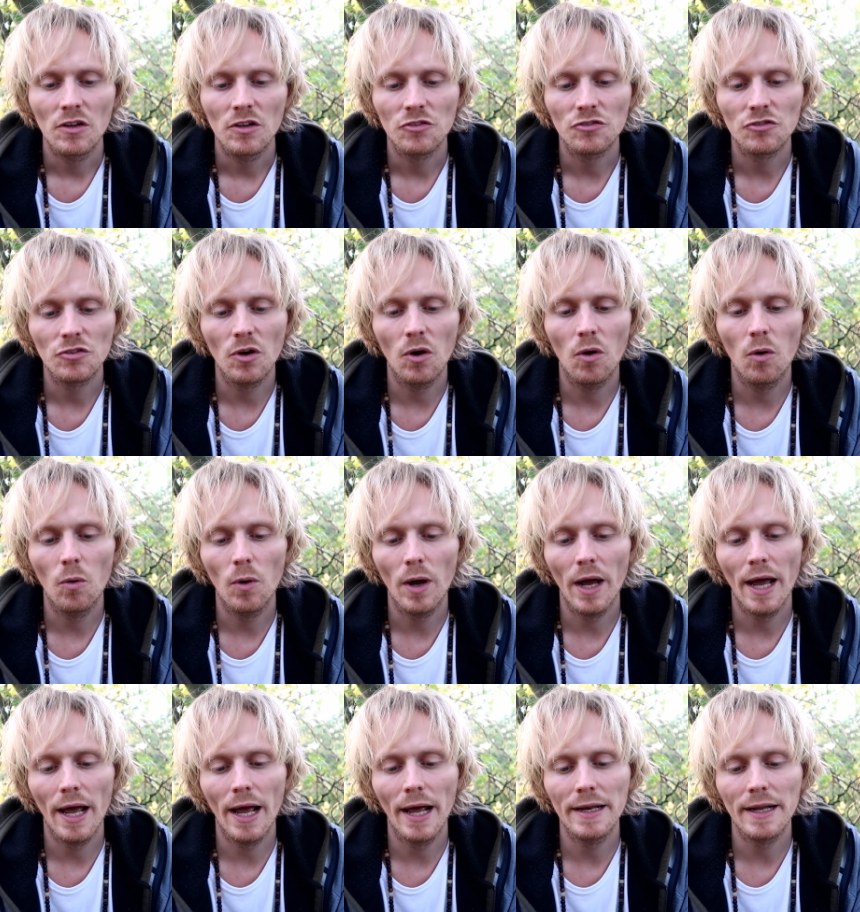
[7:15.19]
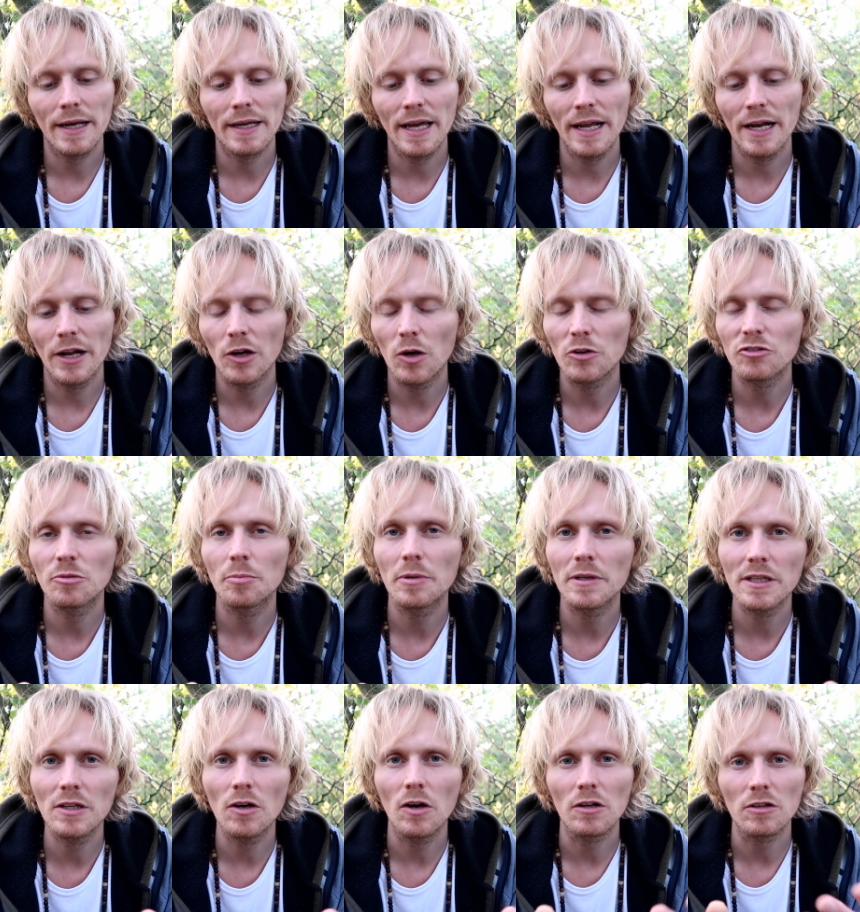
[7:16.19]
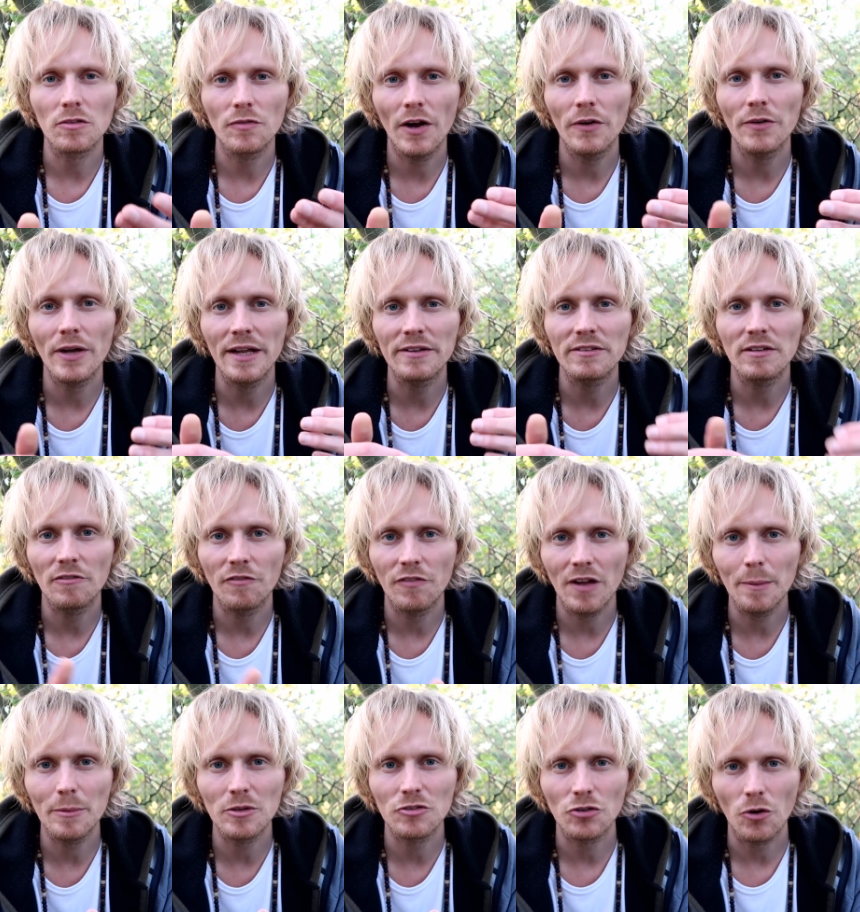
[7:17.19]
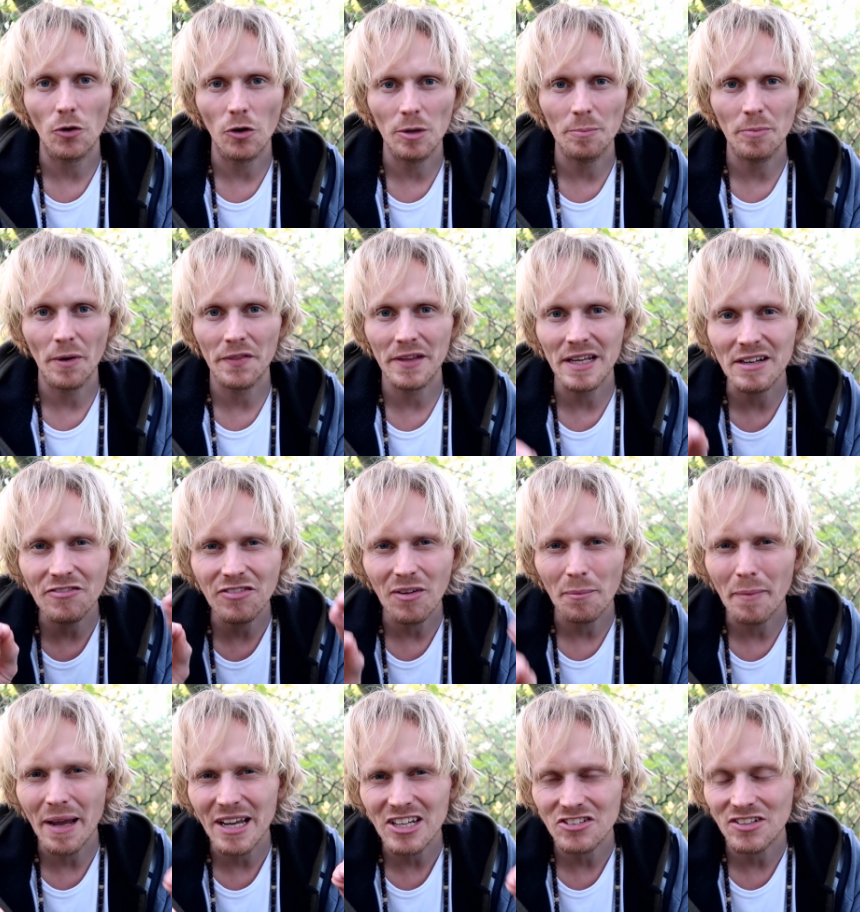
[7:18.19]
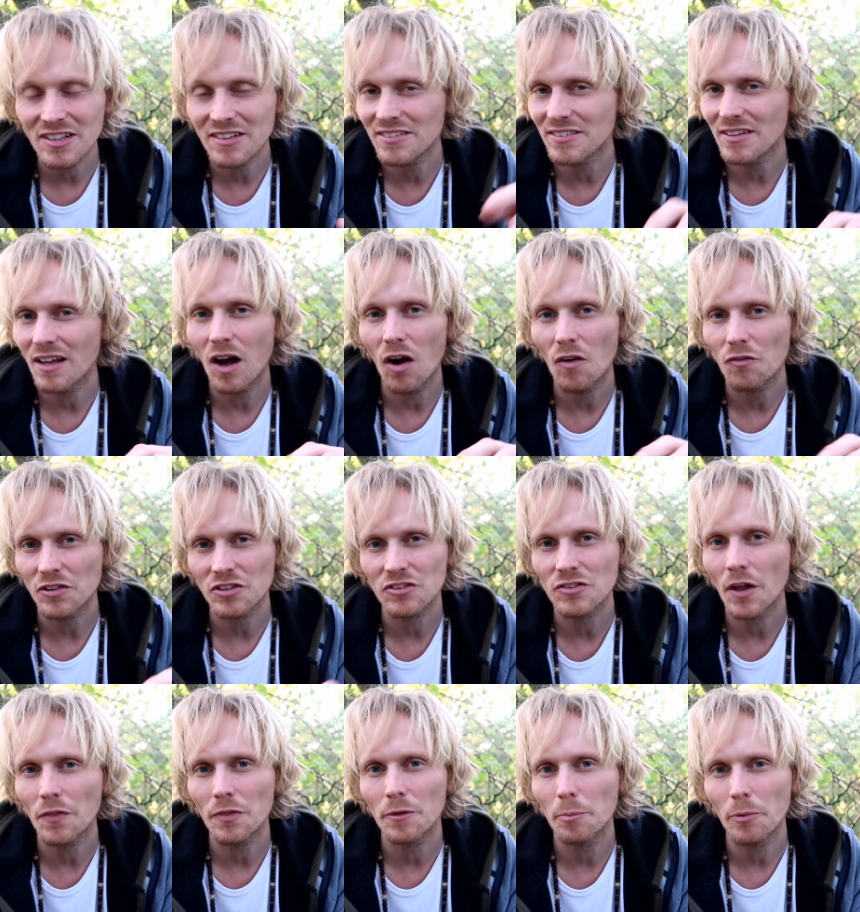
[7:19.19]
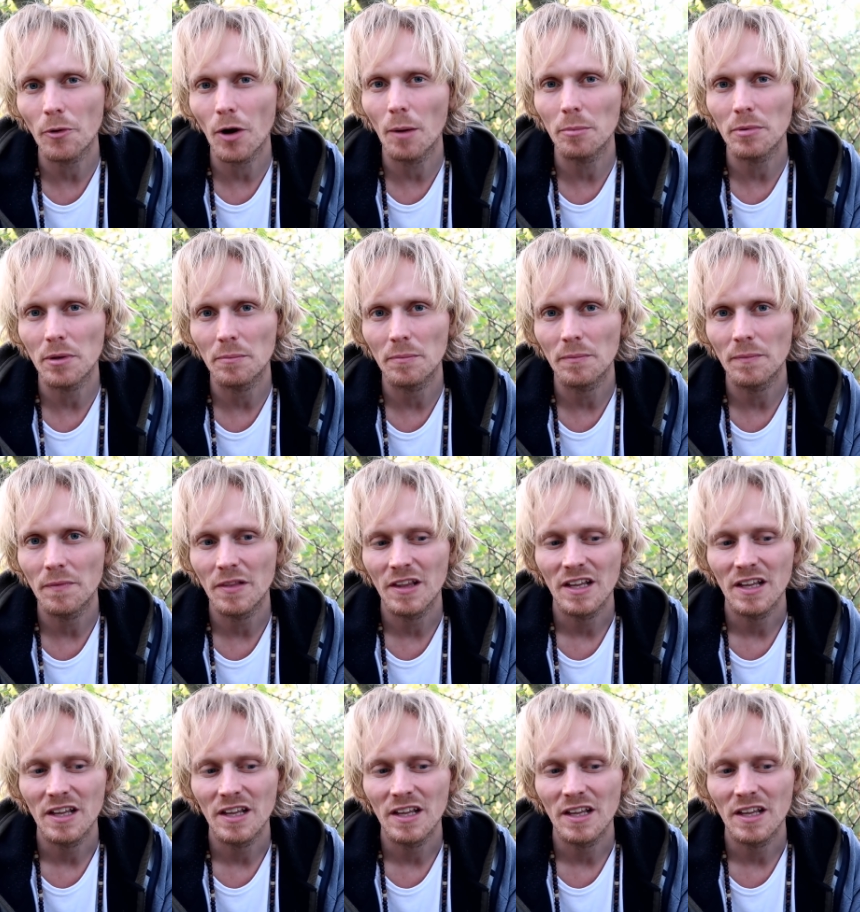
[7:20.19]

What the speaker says: So, and again, I know CBD oil is very anti-inflammatory, but the inflammation itself is not the problem.